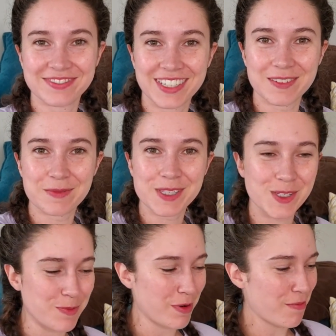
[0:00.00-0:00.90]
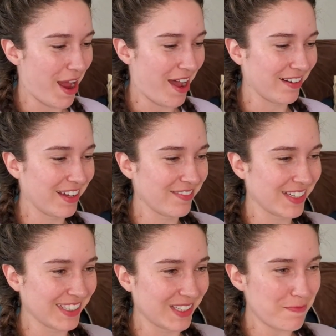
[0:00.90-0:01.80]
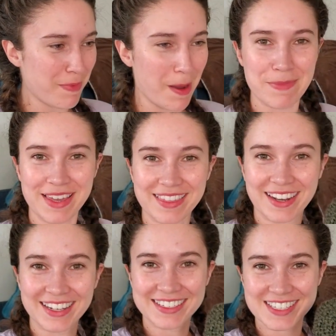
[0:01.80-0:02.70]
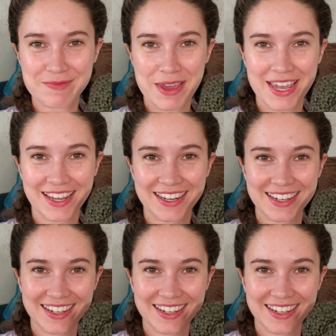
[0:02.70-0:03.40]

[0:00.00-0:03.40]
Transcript: I'm super proud of the little pumpkin that I just made.